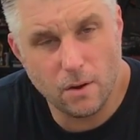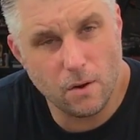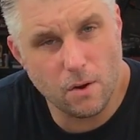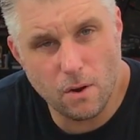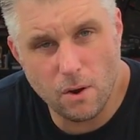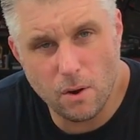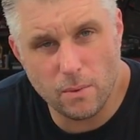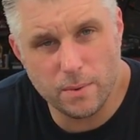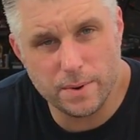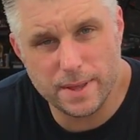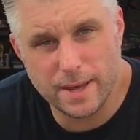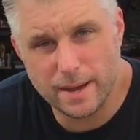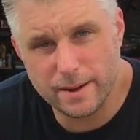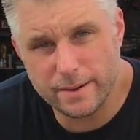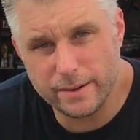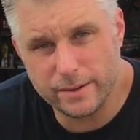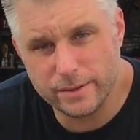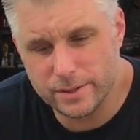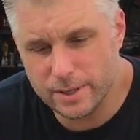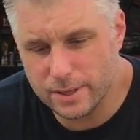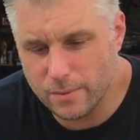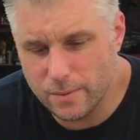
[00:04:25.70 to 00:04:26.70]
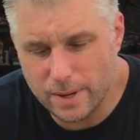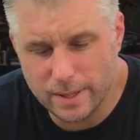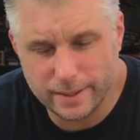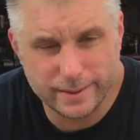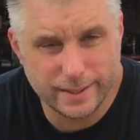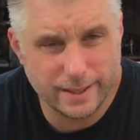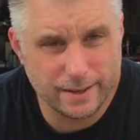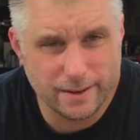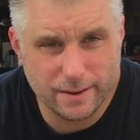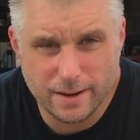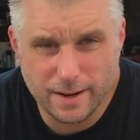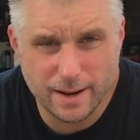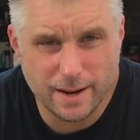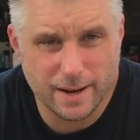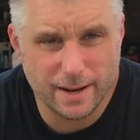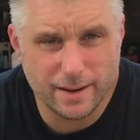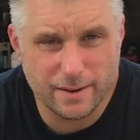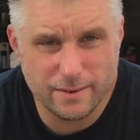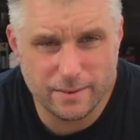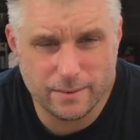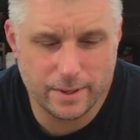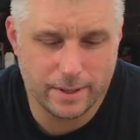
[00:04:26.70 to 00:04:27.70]
all without using welding or
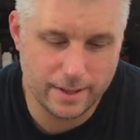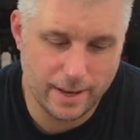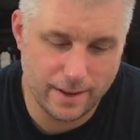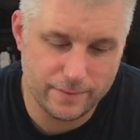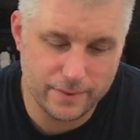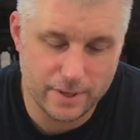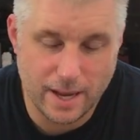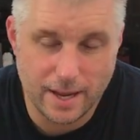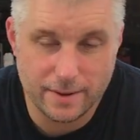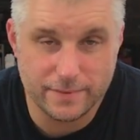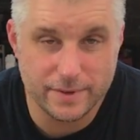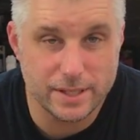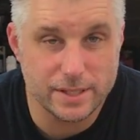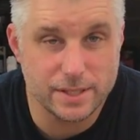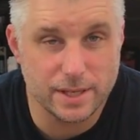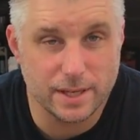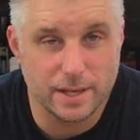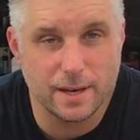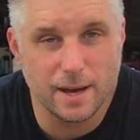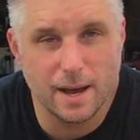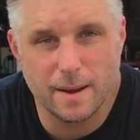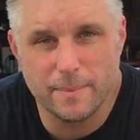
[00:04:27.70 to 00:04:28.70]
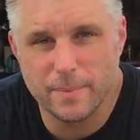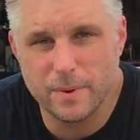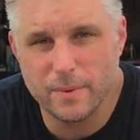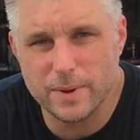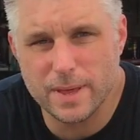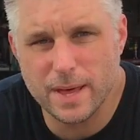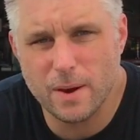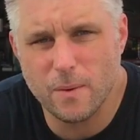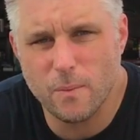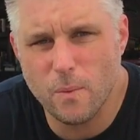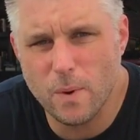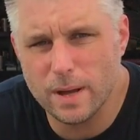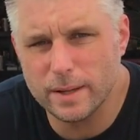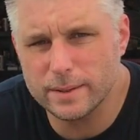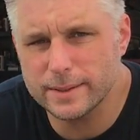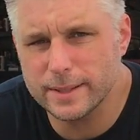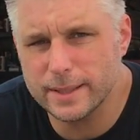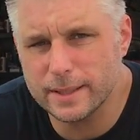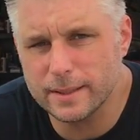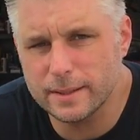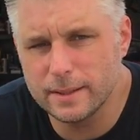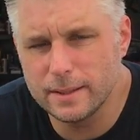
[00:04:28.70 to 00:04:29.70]
cutting, or, well, you have to obviously cut, but without
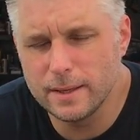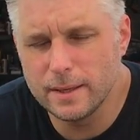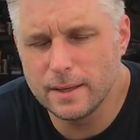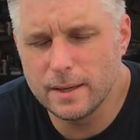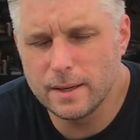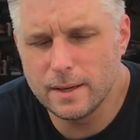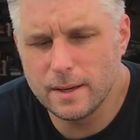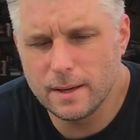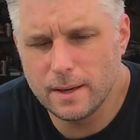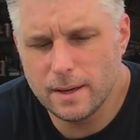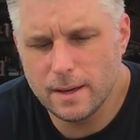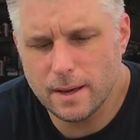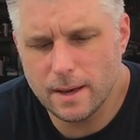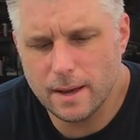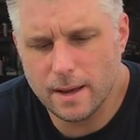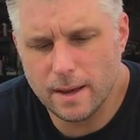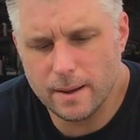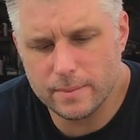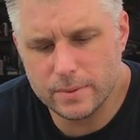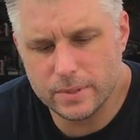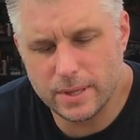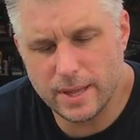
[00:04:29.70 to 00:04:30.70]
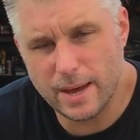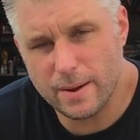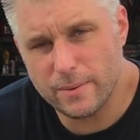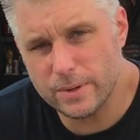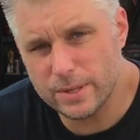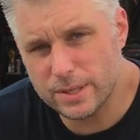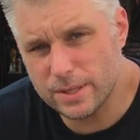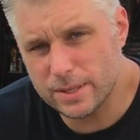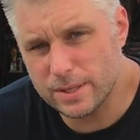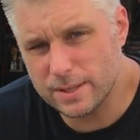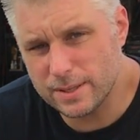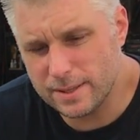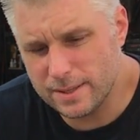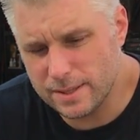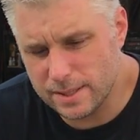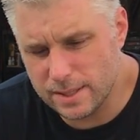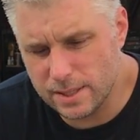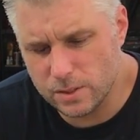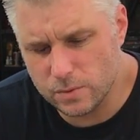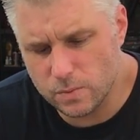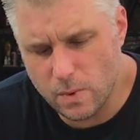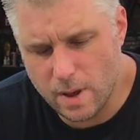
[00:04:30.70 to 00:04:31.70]
welding. So
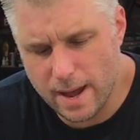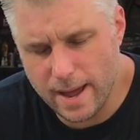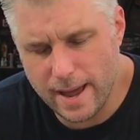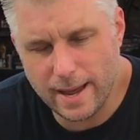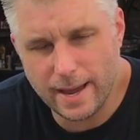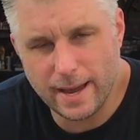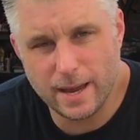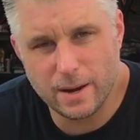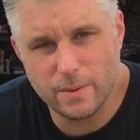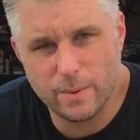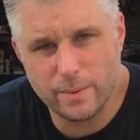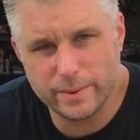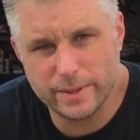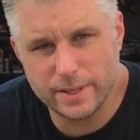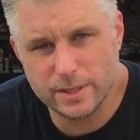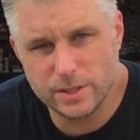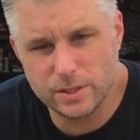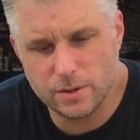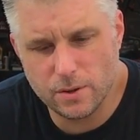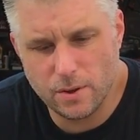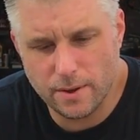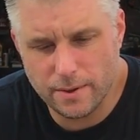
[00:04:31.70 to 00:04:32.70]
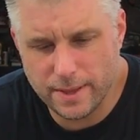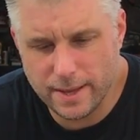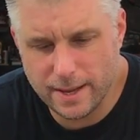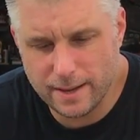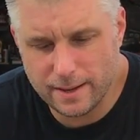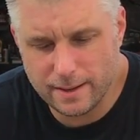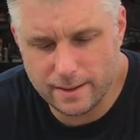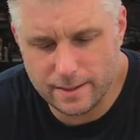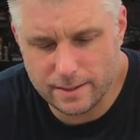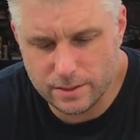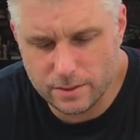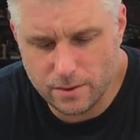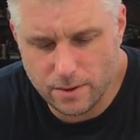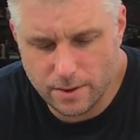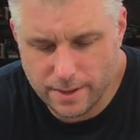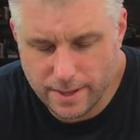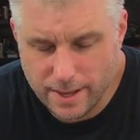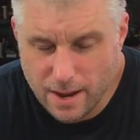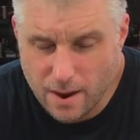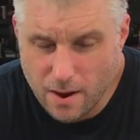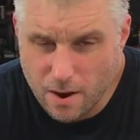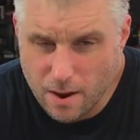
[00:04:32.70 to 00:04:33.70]
this is why I kind of went with this install.
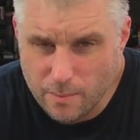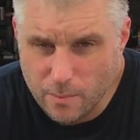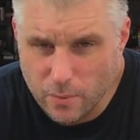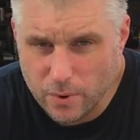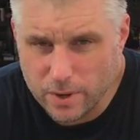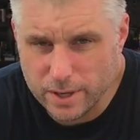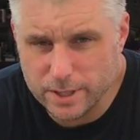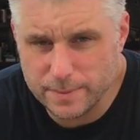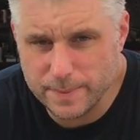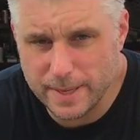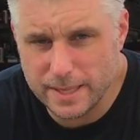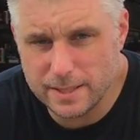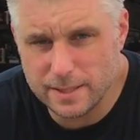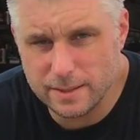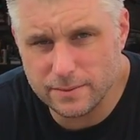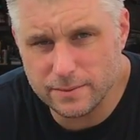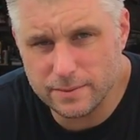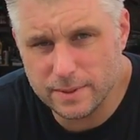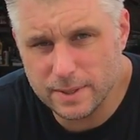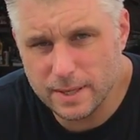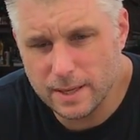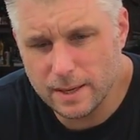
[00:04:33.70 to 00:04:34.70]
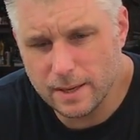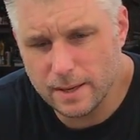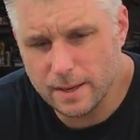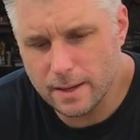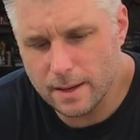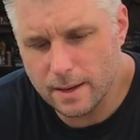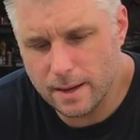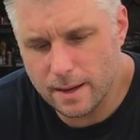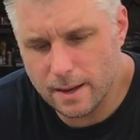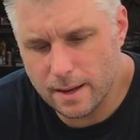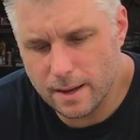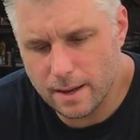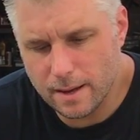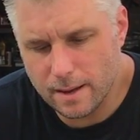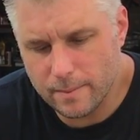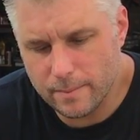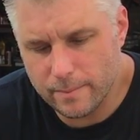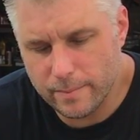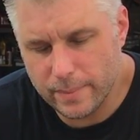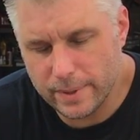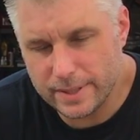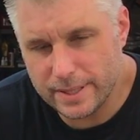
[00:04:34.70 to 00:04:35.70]
They are more expensive,
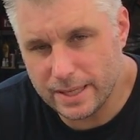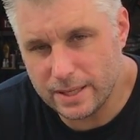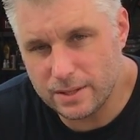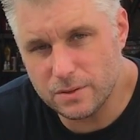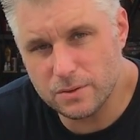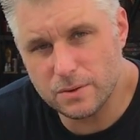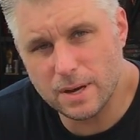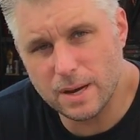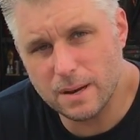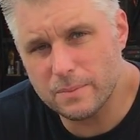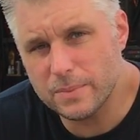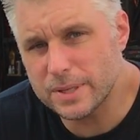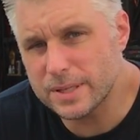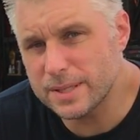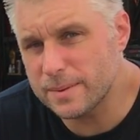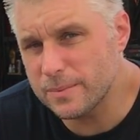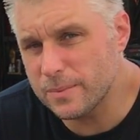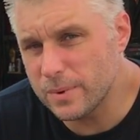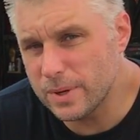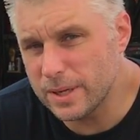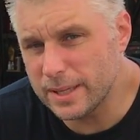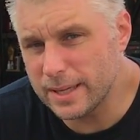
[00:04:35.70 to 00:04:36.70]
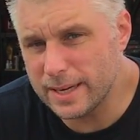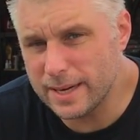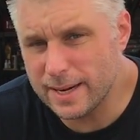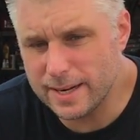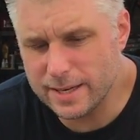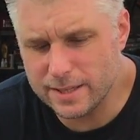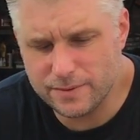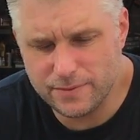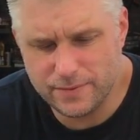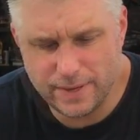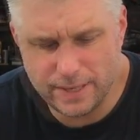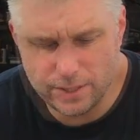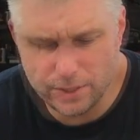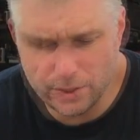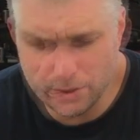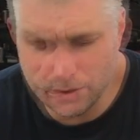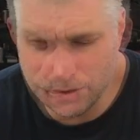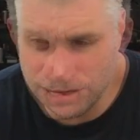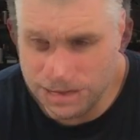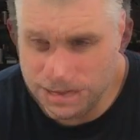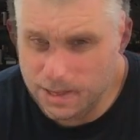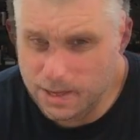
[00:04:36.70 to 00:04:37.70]
but they do come with some really nice
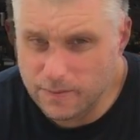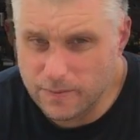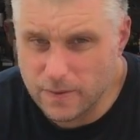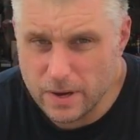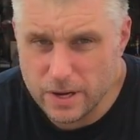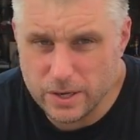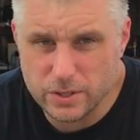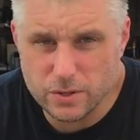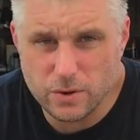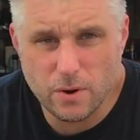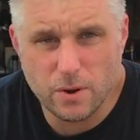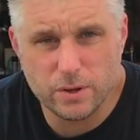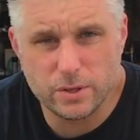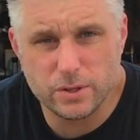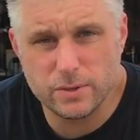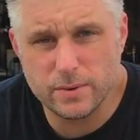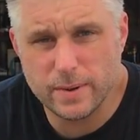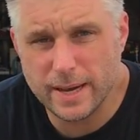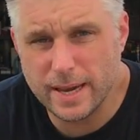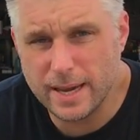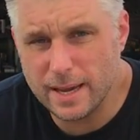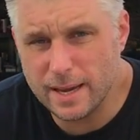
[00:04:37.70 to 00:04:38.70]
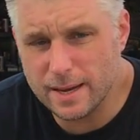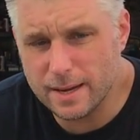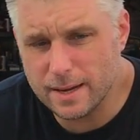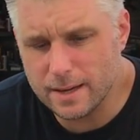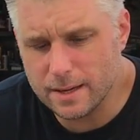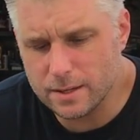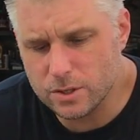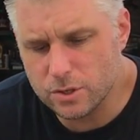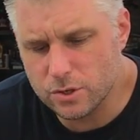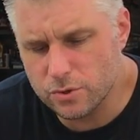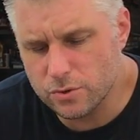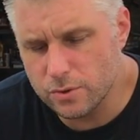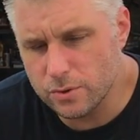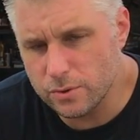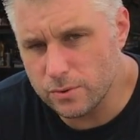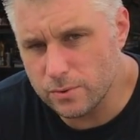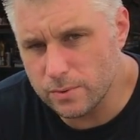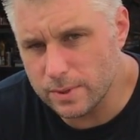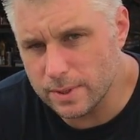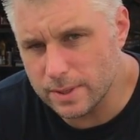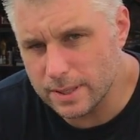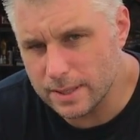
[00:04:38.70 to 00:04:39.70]
features. The diverters are also a
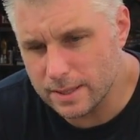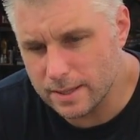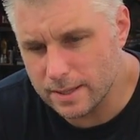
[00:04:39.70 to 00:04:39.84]
true